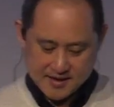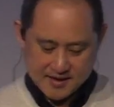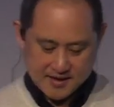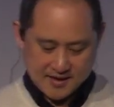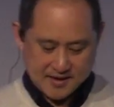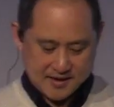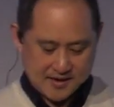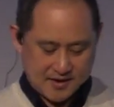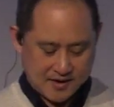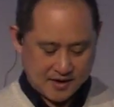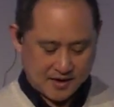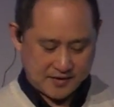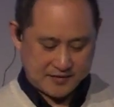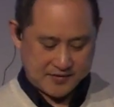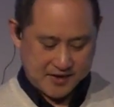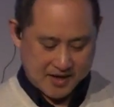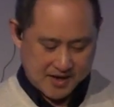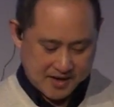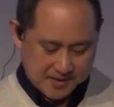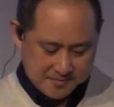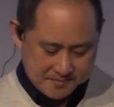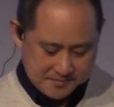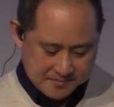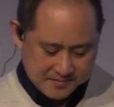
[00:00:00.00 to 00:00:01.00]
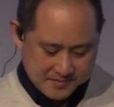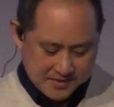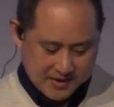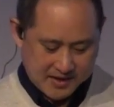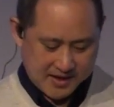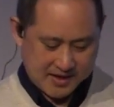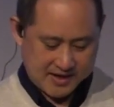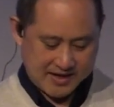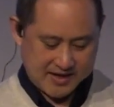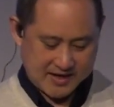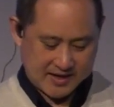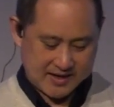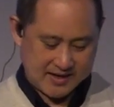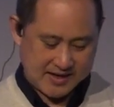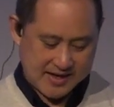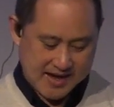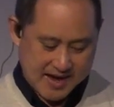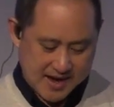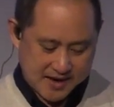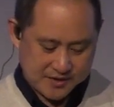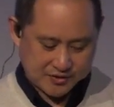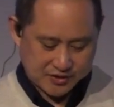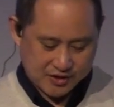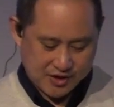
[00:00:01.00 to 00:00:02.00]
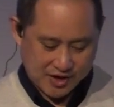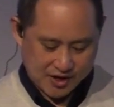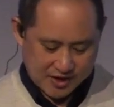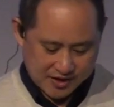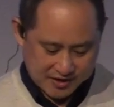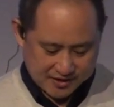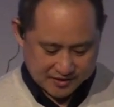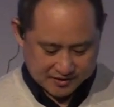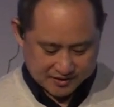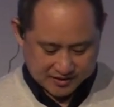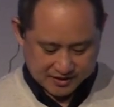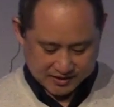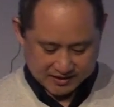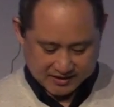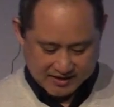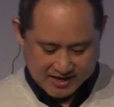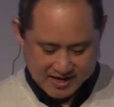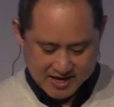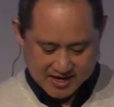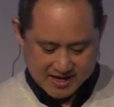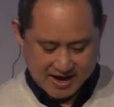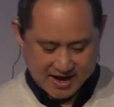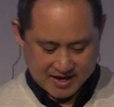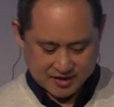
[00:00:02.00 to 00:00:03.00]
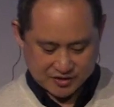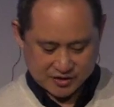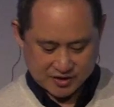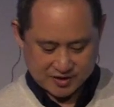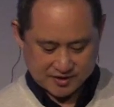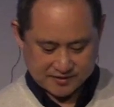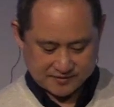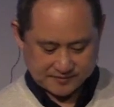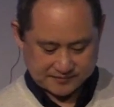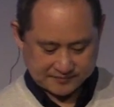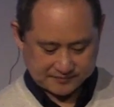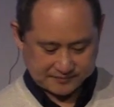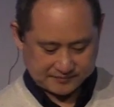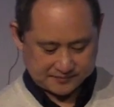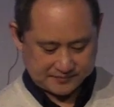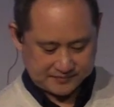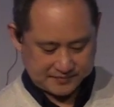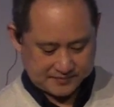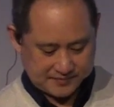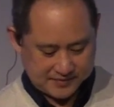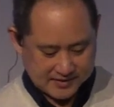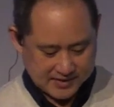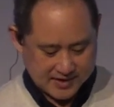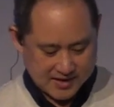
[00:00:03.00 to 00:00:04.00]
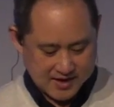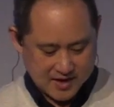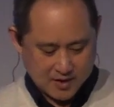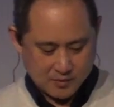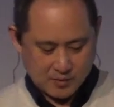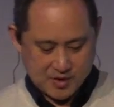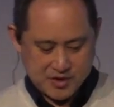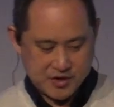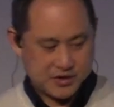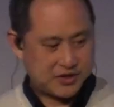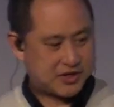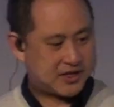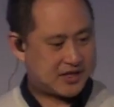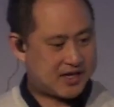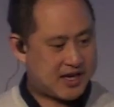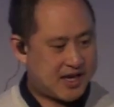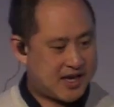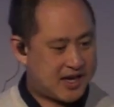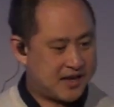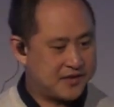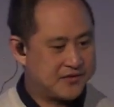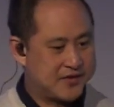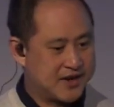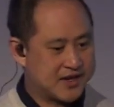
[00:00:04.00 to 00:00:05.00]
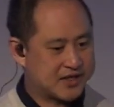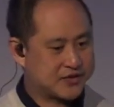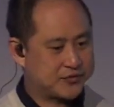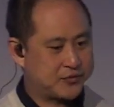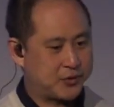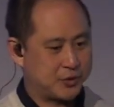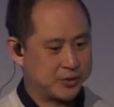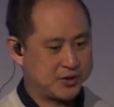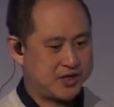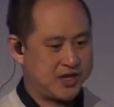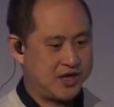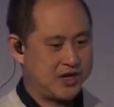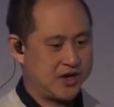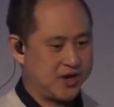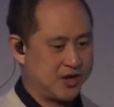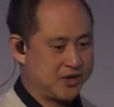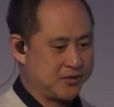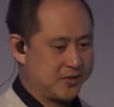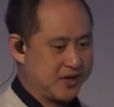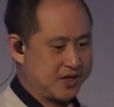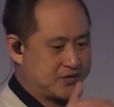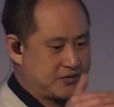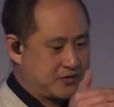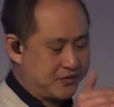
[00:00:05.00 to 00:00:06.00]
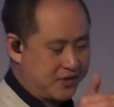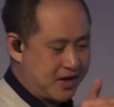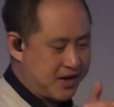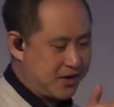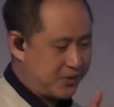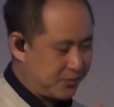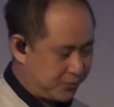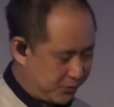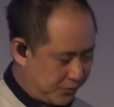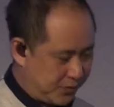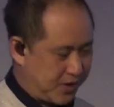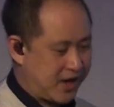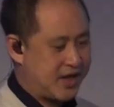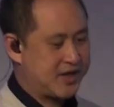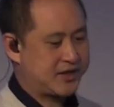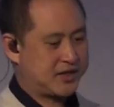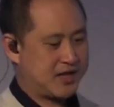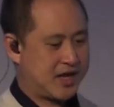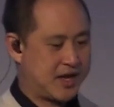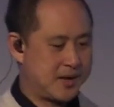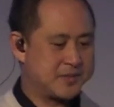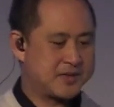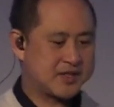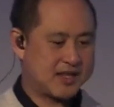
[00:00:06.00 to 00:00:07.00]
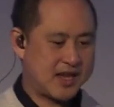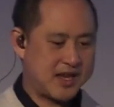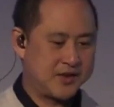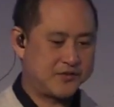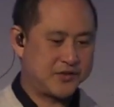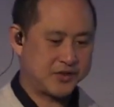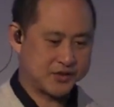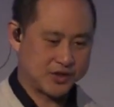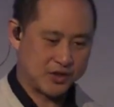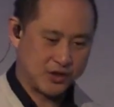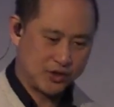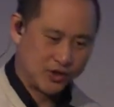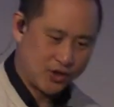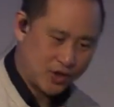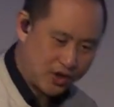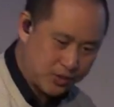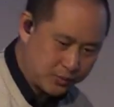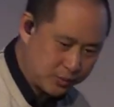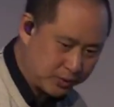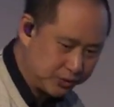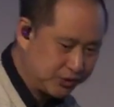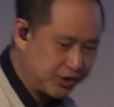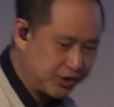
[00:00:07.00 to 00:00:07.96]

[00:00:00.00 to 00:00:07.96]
of him, and he allows God to take action. What you see in verse 14 onwards is him saying, for the Lord will not